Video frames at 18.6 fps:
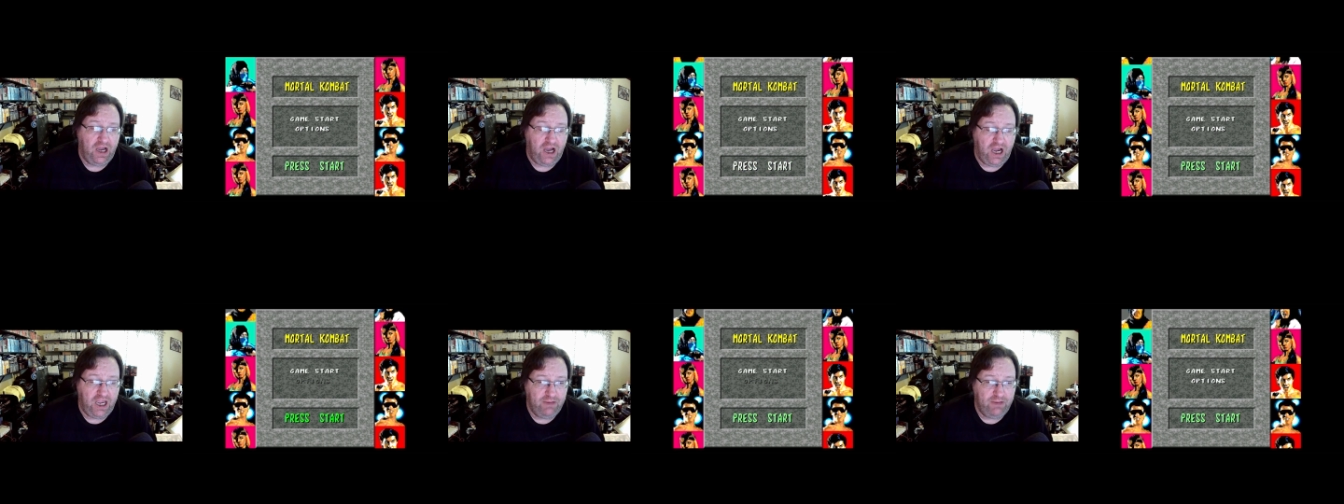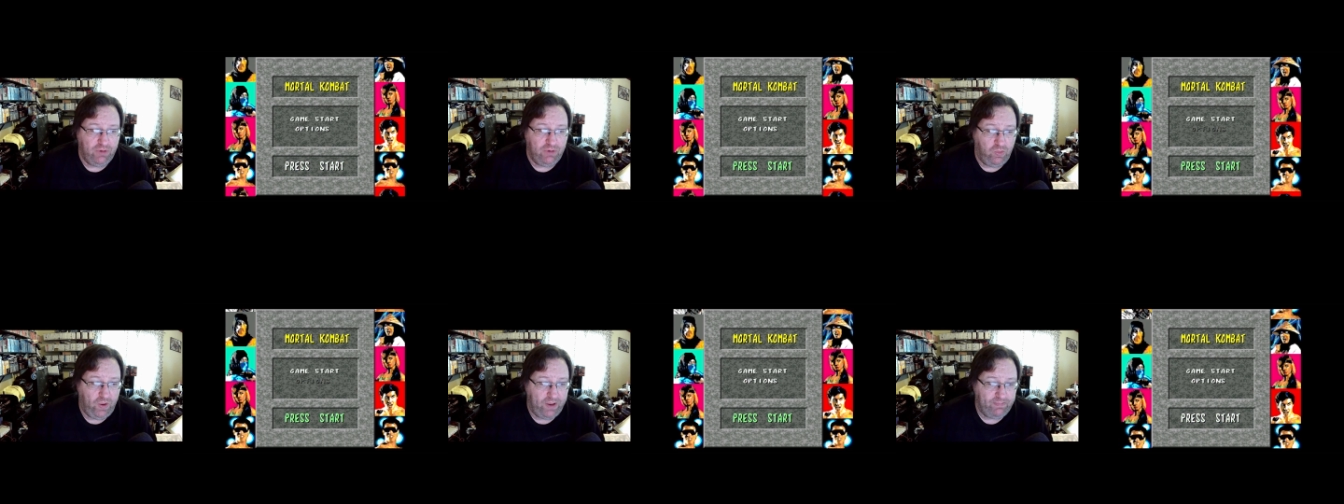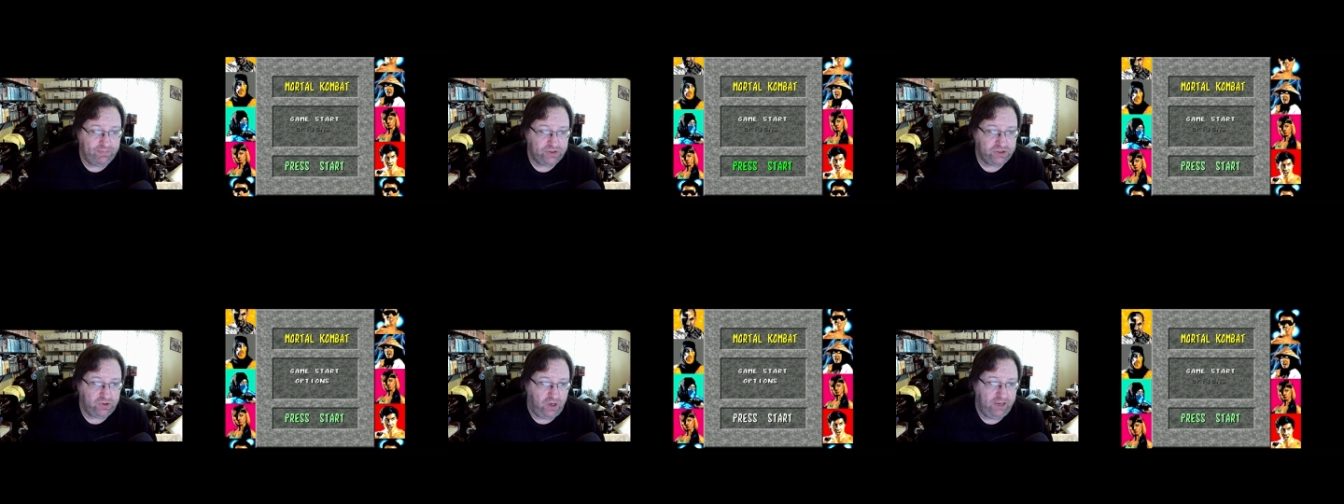I am a
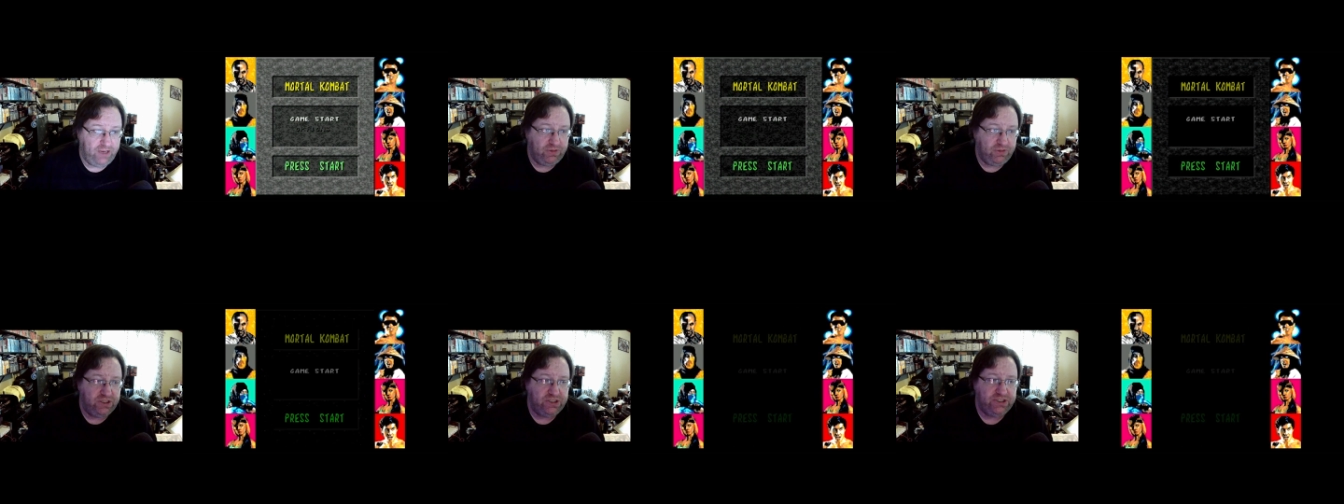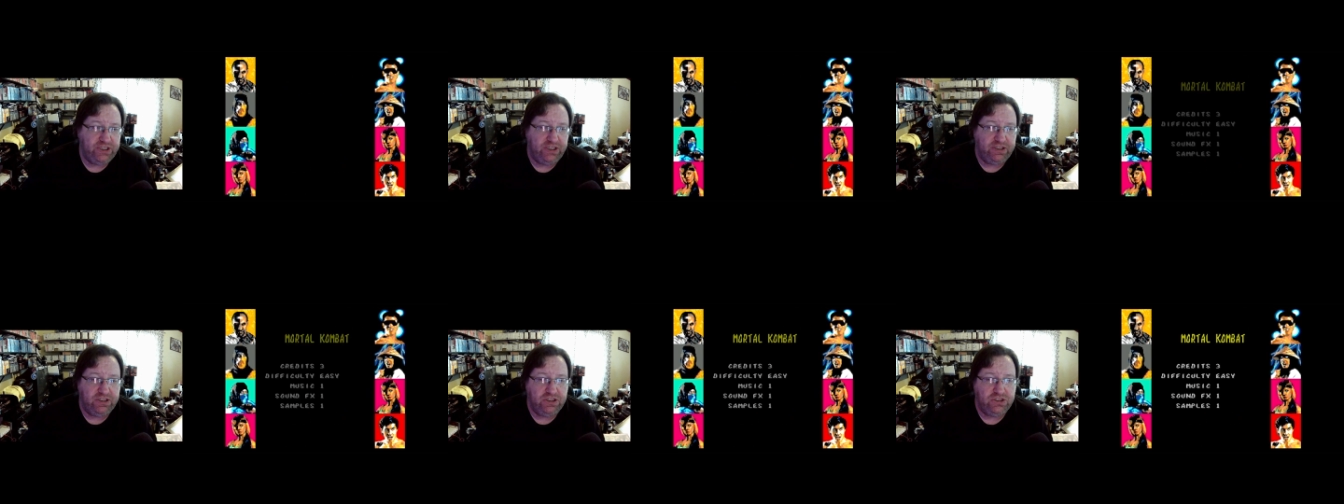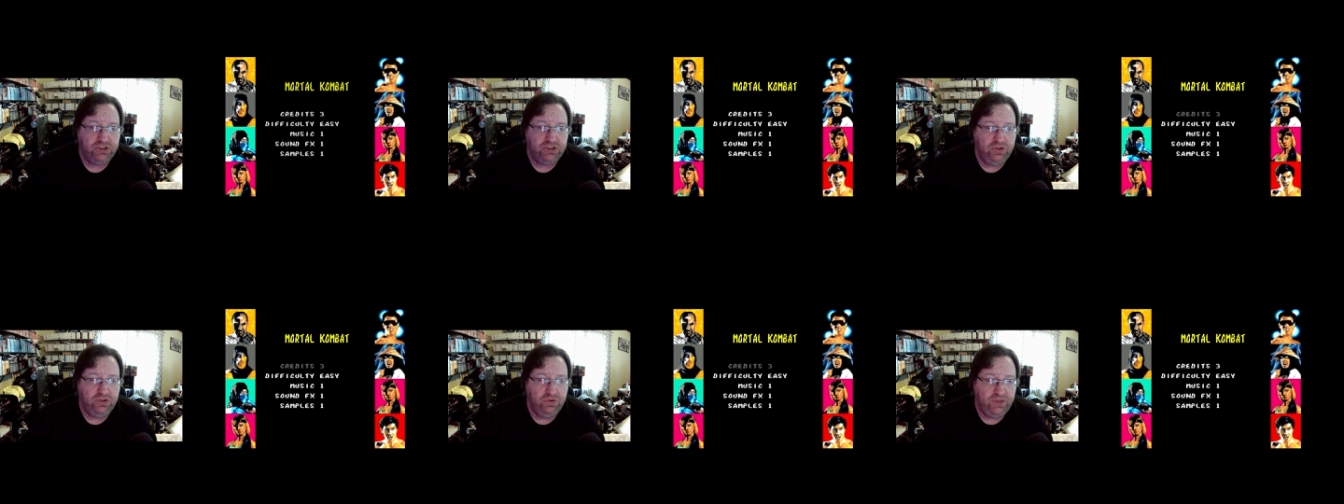wimp, so I'm going to set
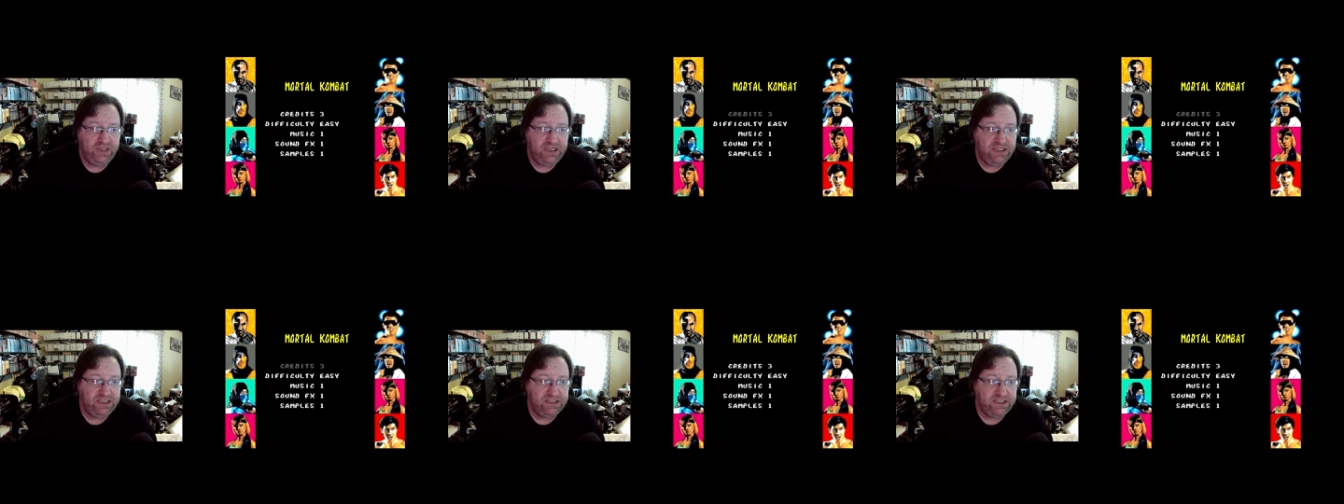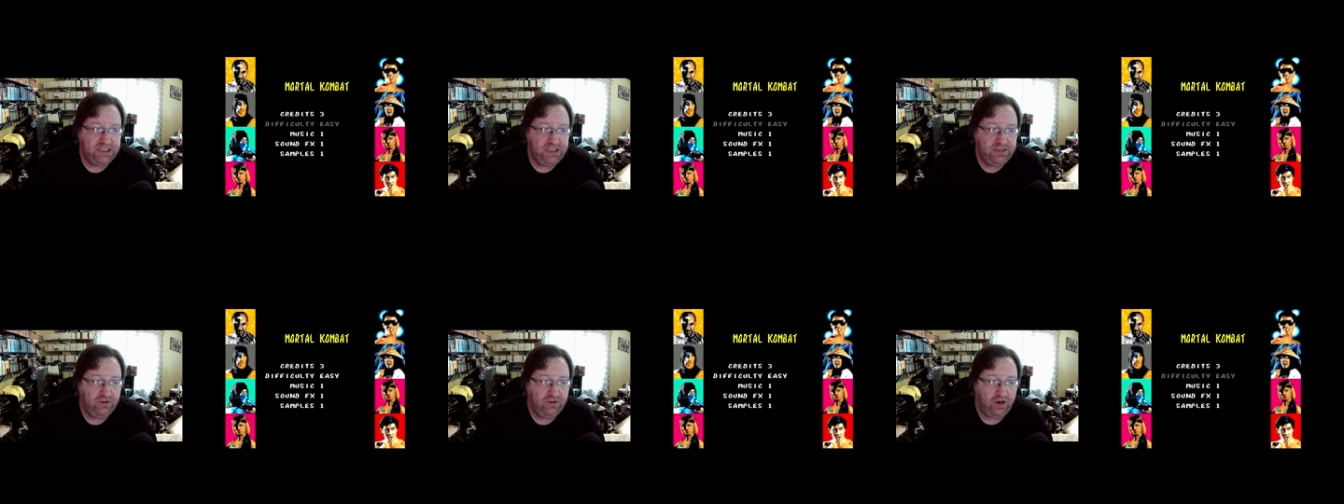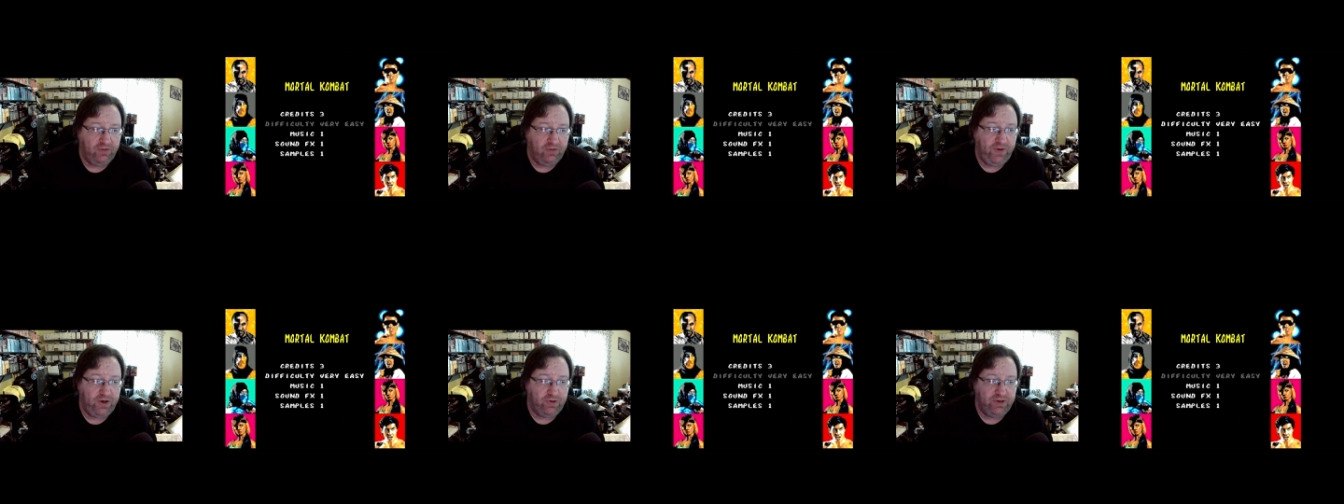this to easy,
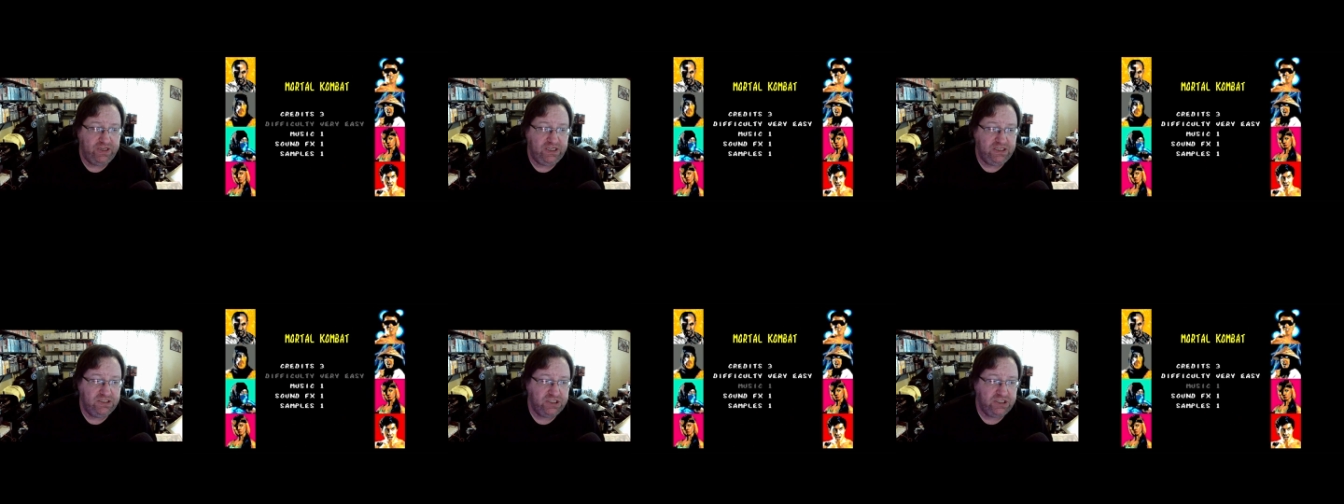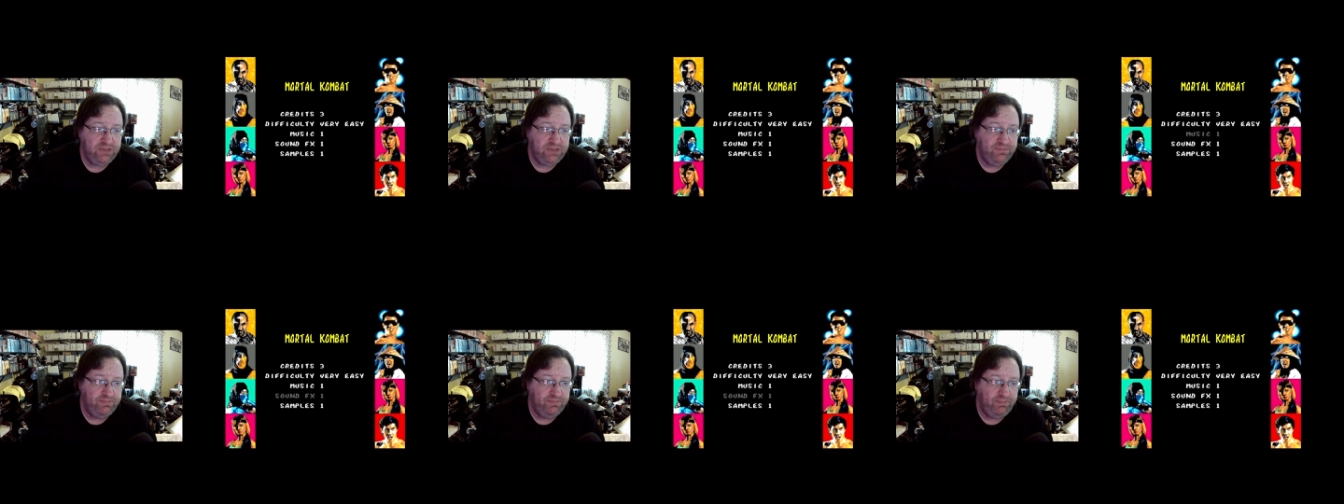or very easy.